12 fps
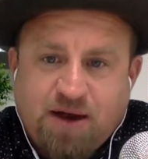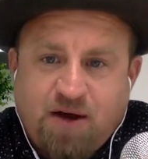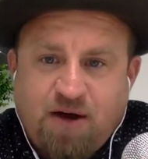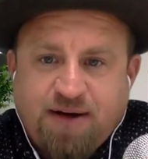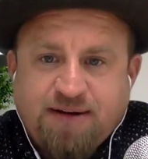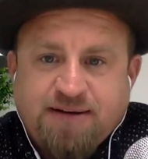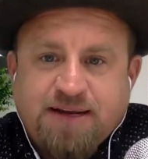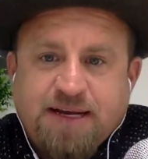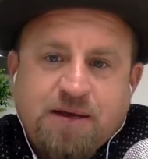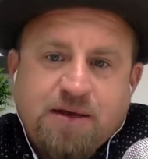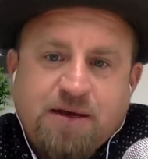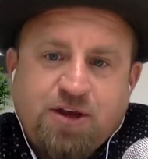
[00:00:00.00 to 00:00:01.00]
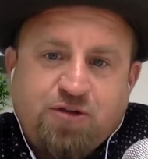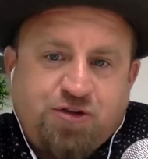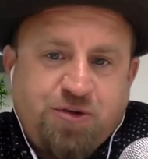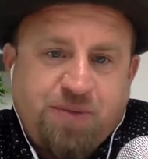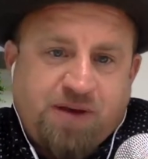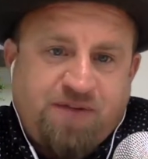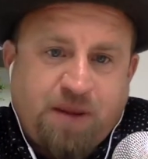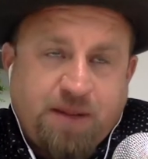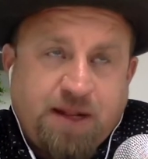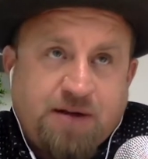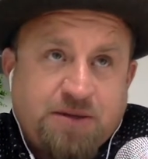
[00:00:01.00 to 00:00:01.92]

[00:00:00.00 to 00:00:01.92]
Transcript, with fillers: on YouTube, you can find me there.